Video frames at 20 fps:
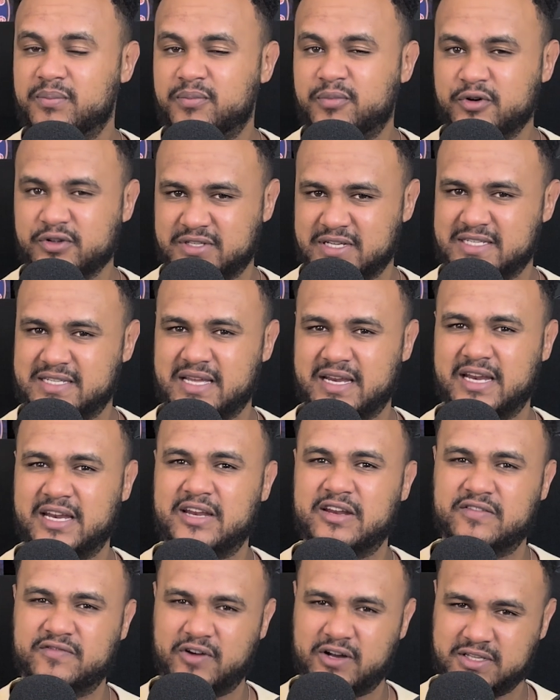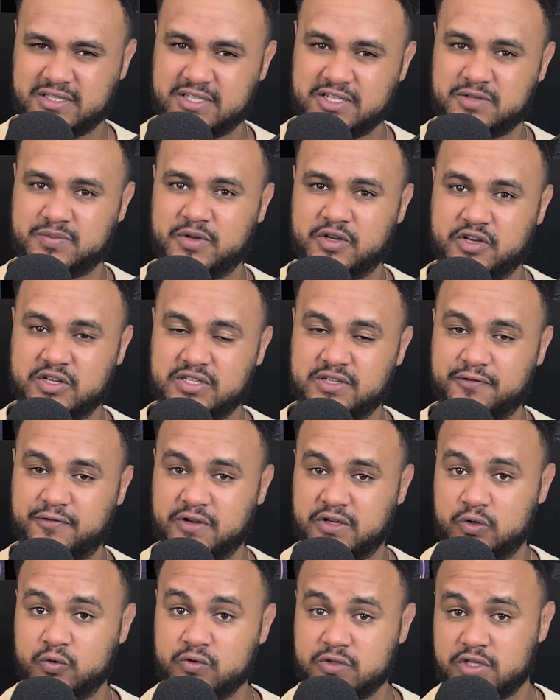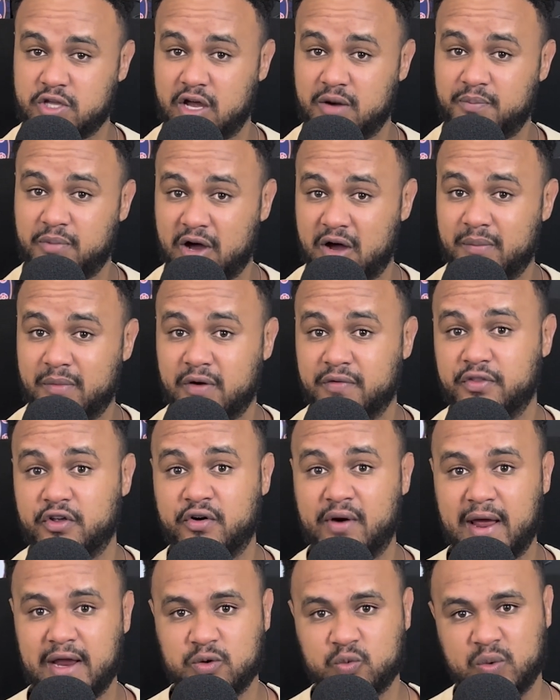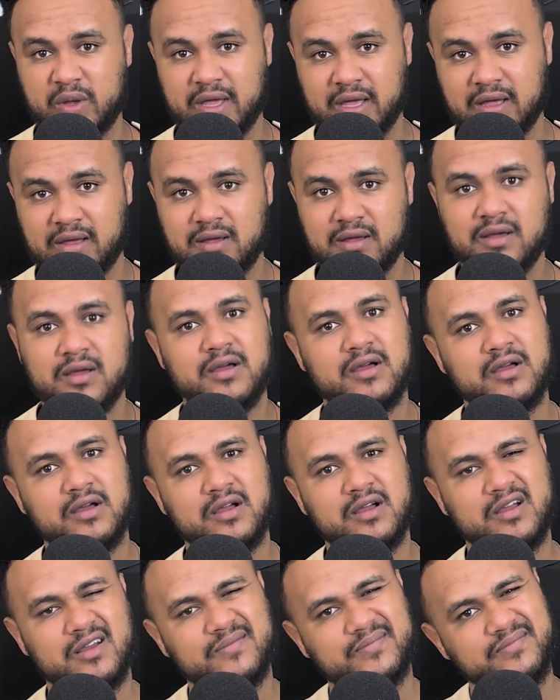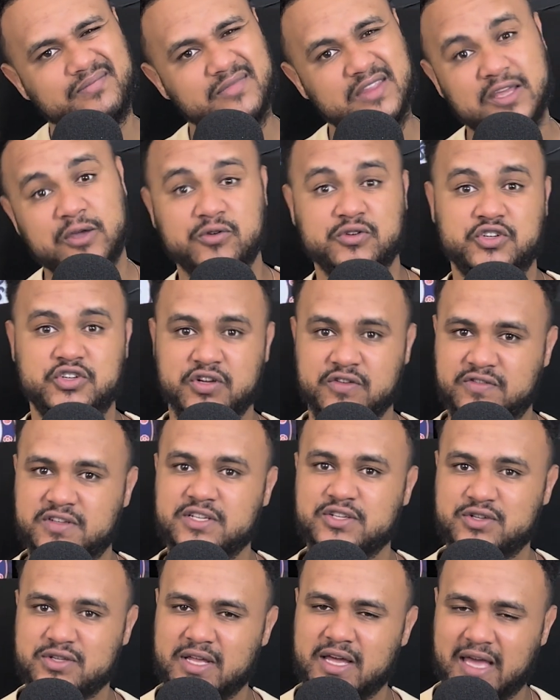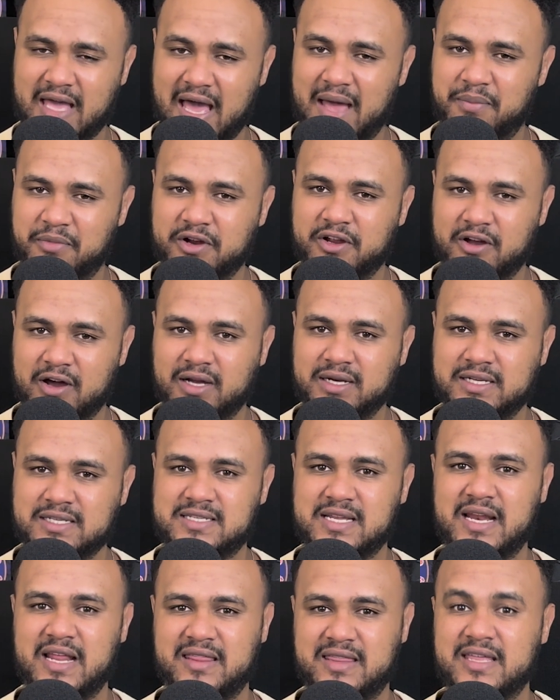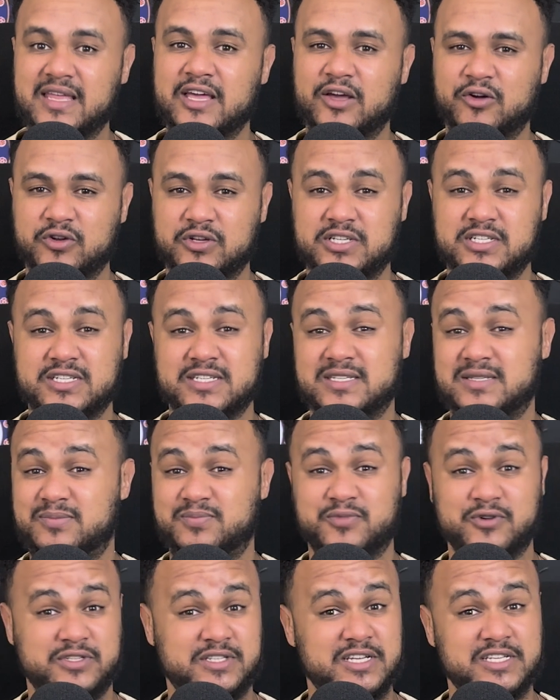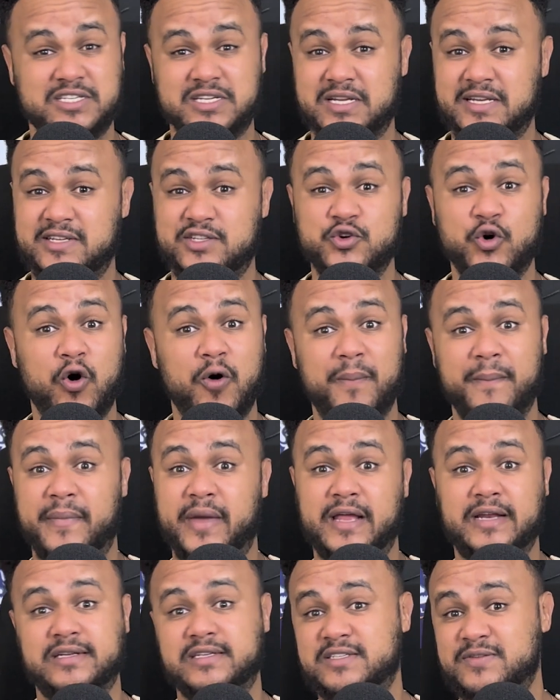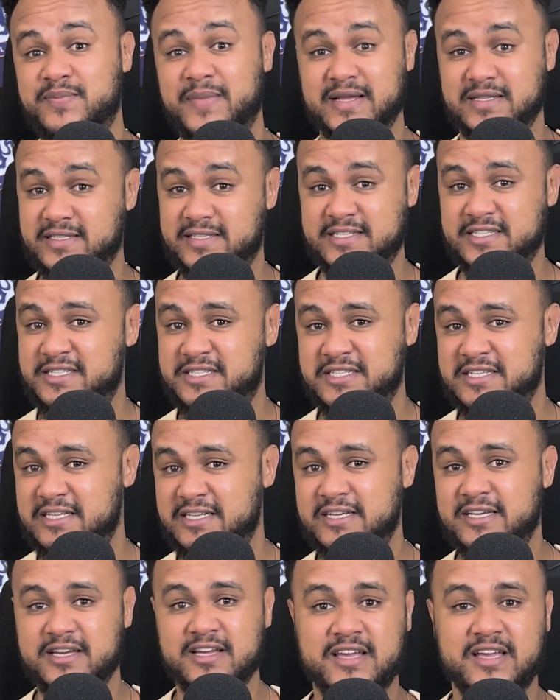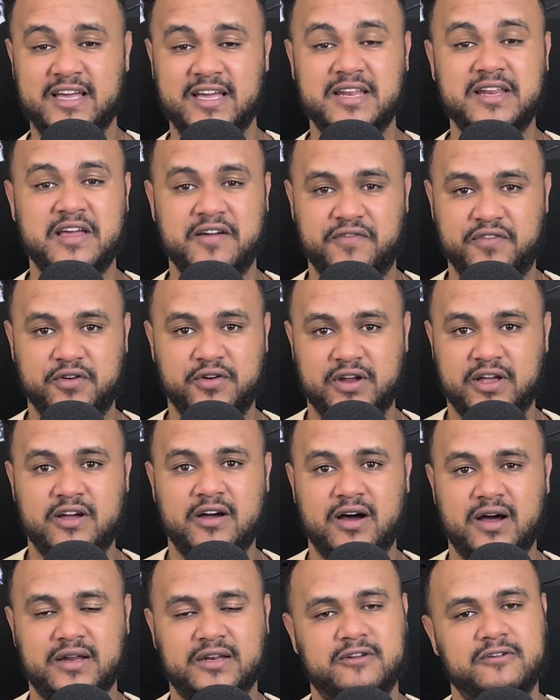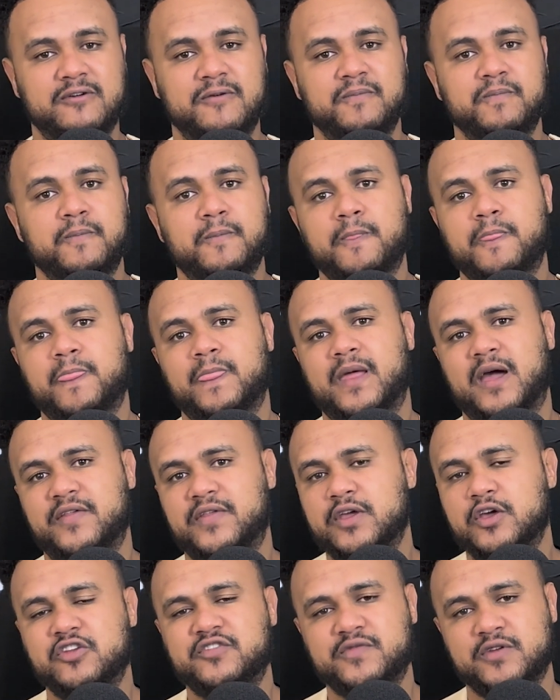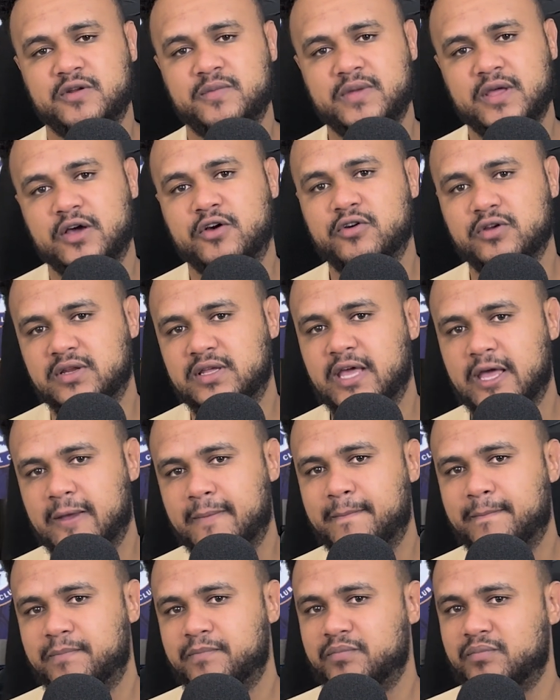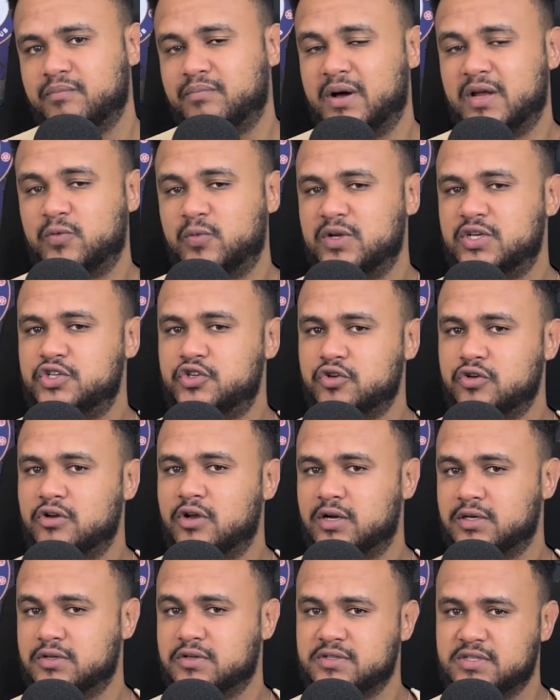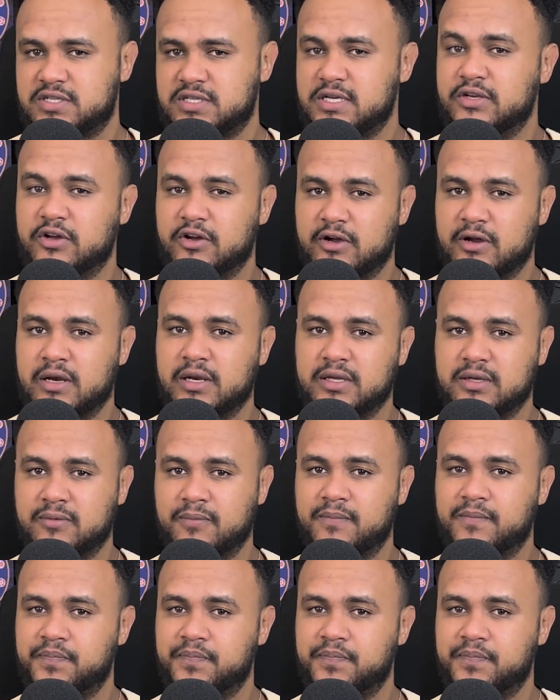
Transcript: puts us at an advantage, because if we do start Palmer on the right wing, he would drift into the cam regardless, and I think he could just potentially torment Man City in every regard. I think it's going to be a good game, but we should not concede early.